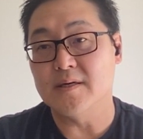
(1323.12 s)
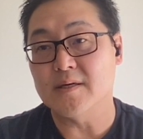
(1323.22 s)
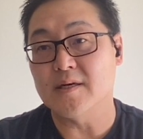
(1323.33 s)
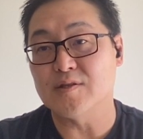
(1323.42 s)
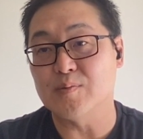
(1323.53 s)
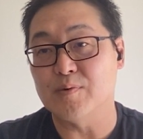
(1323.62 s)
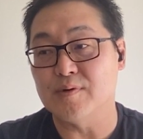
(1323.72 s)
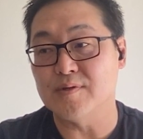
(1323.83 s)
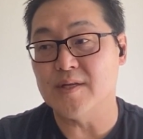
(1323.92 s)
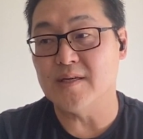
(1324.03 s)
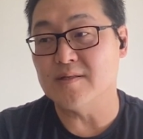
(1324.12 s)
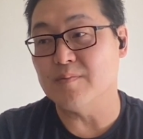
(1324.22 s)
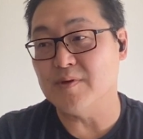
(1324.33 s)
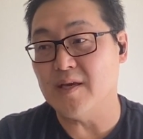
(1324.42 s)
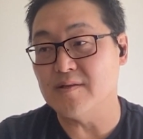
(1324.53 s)
customers that in
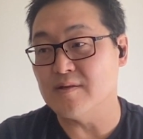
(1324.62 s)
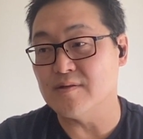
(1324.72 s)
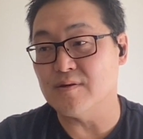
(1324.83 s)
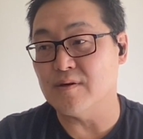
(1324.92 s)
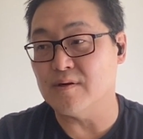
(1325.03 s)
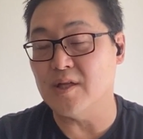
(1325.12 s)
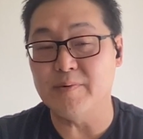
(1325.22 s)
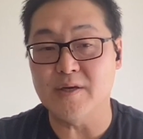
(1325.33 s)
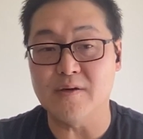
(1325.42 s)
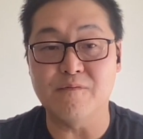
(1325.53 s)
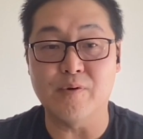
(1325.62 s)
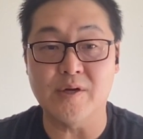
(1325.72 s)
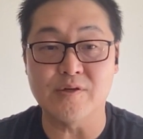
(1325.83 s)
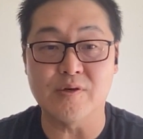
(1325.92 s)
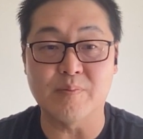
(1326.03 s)
some cases are claiming a 400%
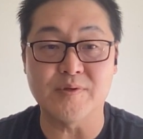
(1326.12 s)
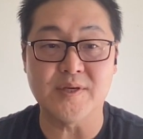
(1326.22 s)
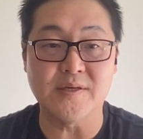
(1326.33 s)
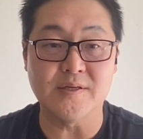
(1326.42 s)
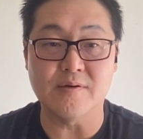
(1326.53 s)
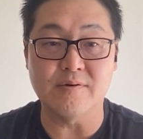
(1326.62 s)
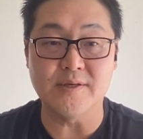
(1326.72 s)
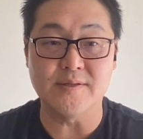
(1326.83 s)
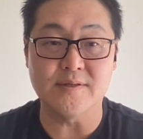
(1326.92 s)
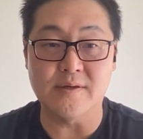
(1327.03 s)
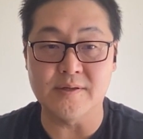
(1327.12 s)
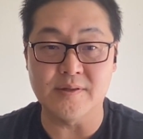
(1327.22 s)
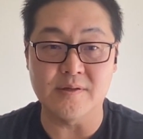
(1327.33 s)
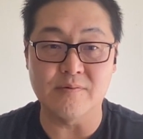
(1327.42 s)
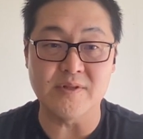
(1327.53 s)
increase on
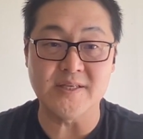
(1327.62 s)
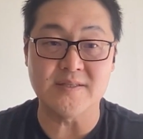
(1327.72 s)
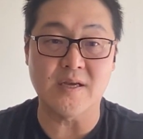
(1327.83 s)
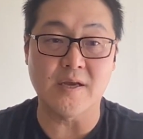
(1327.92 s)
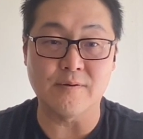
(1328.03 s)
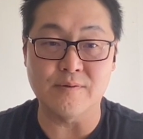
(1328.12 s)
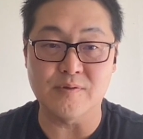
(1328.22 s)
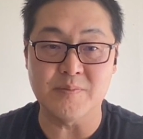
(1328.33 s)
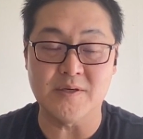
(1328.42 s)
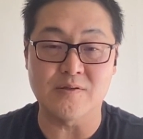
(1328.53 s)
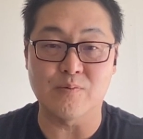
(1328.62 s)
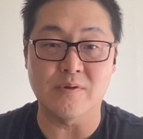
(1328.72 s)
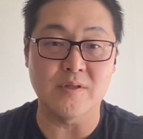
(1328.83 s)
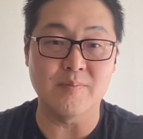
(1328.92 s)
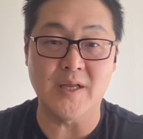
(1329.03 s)
their release cycles because we're
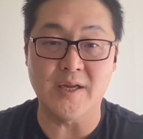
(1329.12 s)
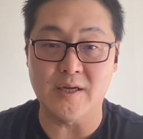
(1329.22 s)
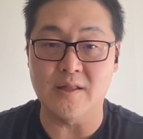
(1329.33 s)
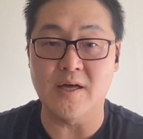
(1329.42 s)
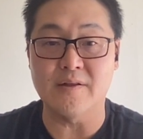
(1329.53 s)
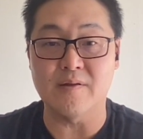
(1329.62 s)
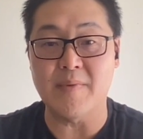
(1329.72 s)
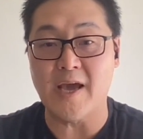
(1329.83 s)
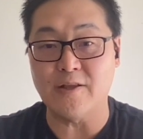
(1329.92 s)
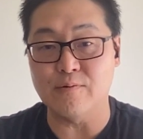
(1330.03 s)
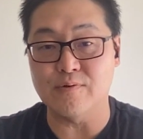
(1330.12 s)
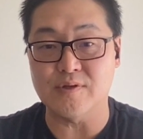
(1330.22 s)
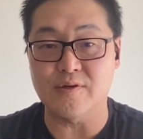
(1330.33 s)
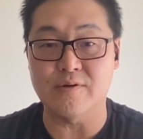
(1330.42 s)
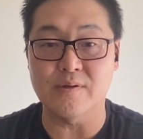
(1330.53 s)
eliminating a lot of the manual
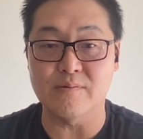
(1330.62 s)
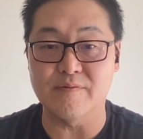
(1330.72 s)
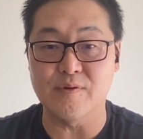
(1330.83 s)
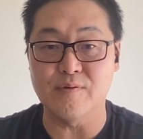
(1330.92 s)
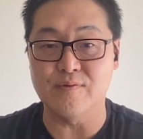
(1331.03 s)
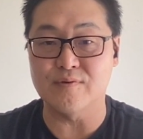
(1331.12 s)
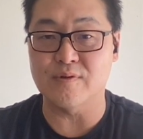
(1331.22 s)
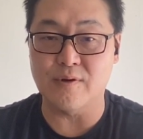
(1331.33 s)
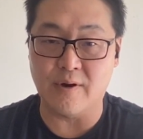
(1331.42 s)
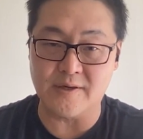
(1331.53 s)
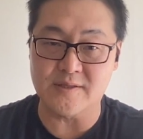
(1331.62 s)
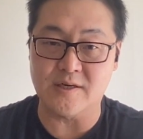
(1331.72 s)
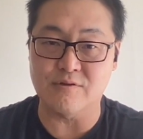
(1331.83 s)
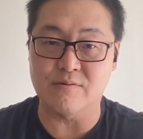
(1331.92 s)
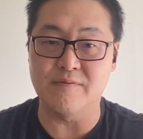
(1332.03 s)
security reviews or the
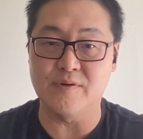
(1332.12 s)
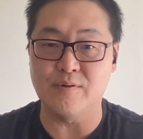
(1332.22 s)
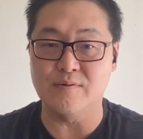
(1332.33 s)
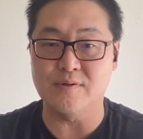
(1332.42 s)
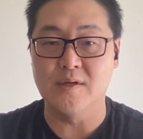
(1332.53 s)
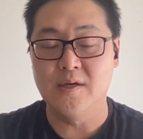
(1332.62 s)
architecture reviews